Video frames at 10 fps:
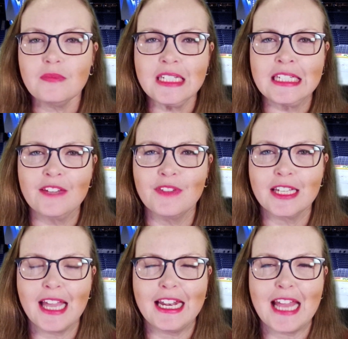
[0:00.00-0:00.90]

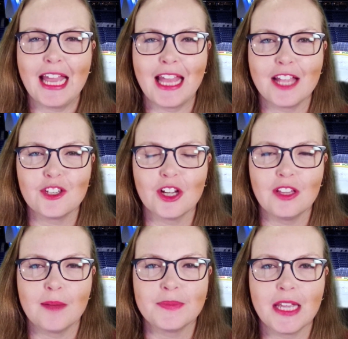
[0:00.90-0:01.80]
giving an A H L
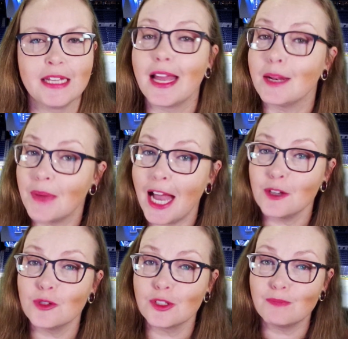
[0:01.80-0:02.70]
update. And
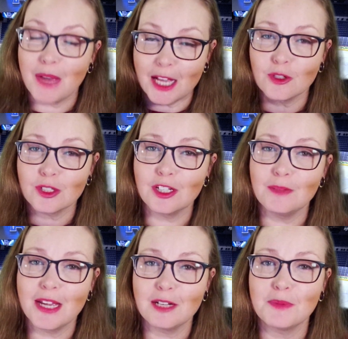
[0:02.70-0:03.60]
Patrick, Patrick's going
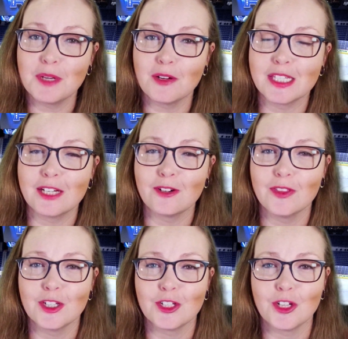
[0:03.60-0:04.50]
to make an appearance here
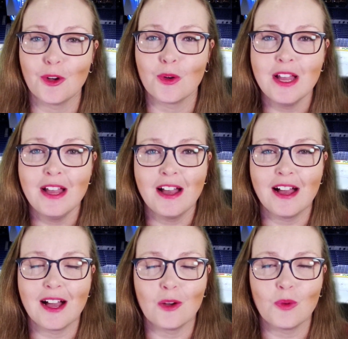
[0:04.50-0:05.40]
on this show
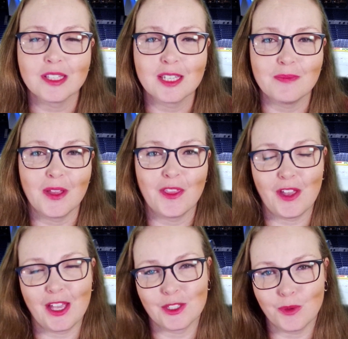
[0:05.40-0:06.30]
uh, once a month
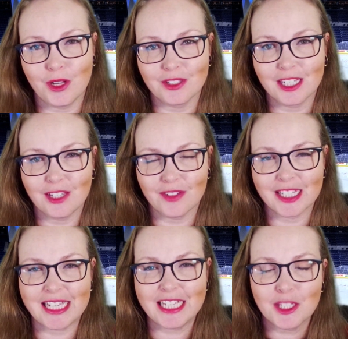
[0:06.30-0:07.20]
as well to give
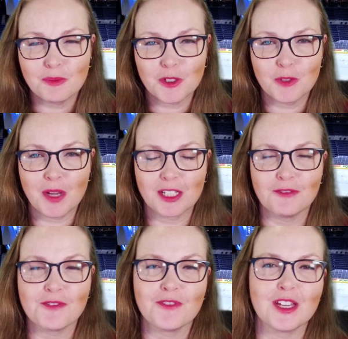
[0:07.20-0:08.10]
us his
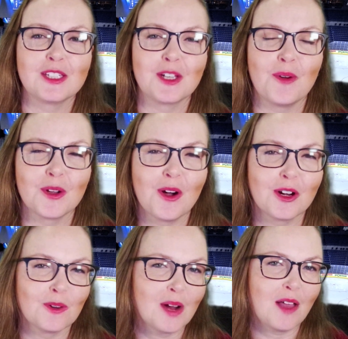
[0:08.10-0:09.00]
perspective of things going
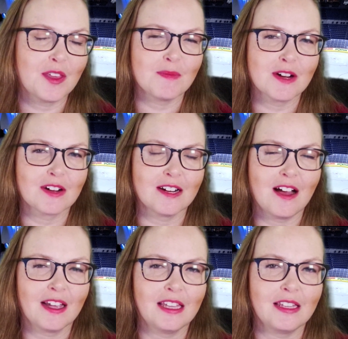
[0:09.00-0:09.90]
on around the American
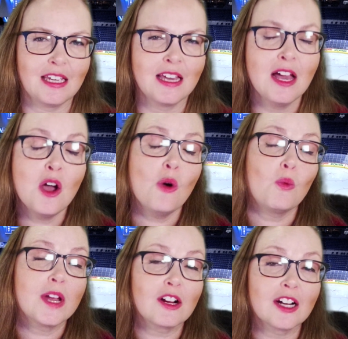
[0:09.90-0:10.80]
Hockey League.
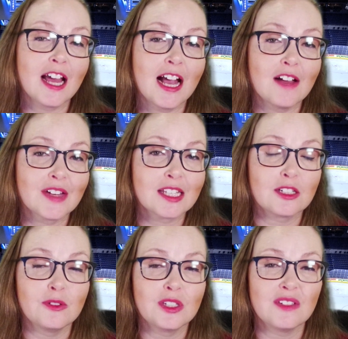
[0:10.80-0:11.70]
We are going to have
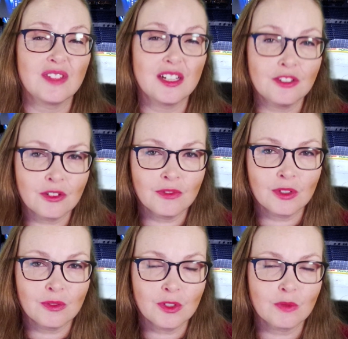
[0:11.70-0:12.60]
exclusive
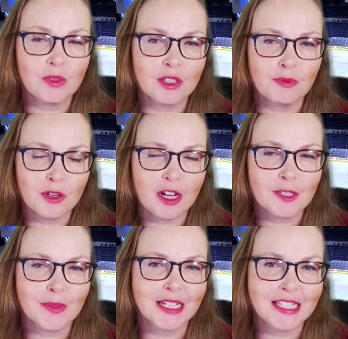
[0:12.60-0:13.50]
interviews with
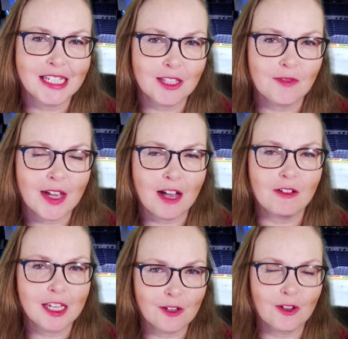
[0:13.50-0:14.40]
prospects in
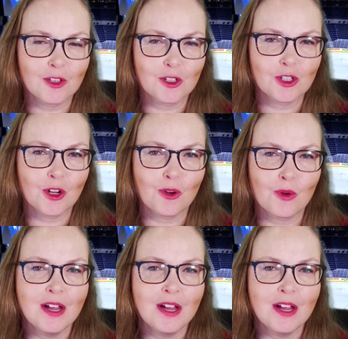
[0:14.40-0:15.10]
Laval here on the show.